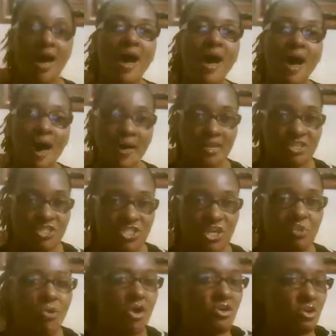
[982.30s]
I can see
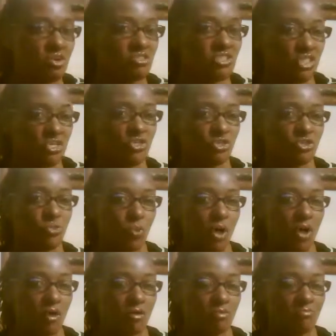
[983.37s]
where your intentions
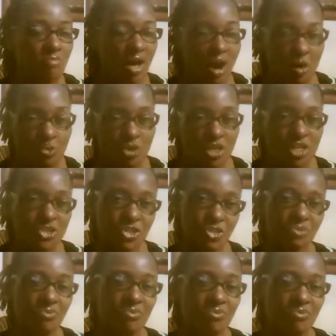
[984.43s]
were. I really do.